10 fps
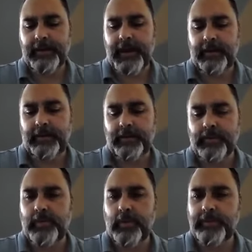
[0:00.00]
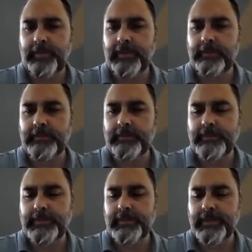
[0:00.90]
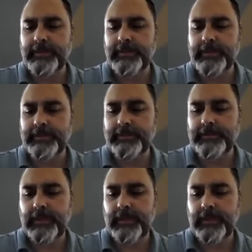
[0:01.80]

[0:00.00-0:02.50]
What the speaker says: how to report them. So that's a